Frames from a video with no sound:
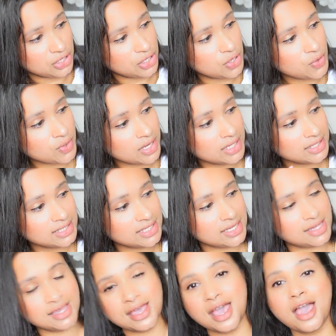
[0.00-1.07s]
you can
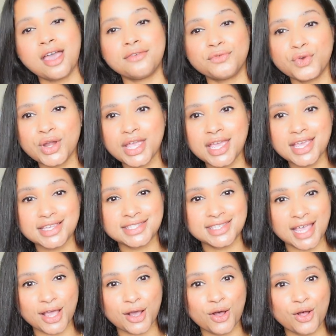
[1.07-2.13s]
see every
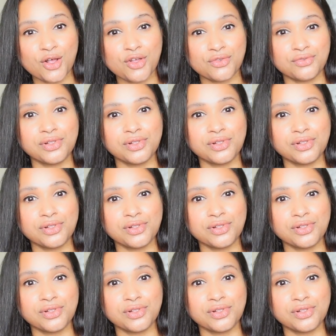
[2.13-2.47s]
single